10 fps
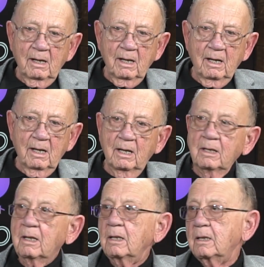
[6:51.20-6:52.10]

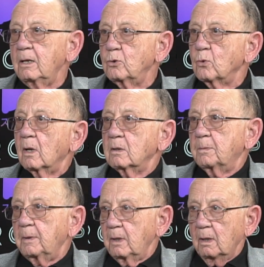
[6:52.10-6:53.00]
And he drives
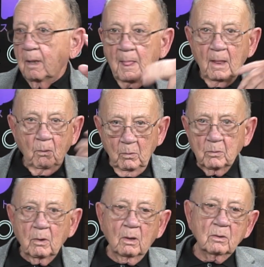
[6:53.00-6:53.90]
me, when
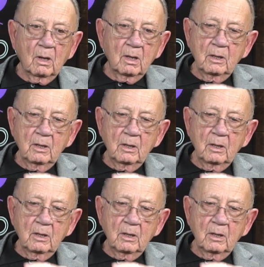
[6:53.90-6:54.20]
we're all done,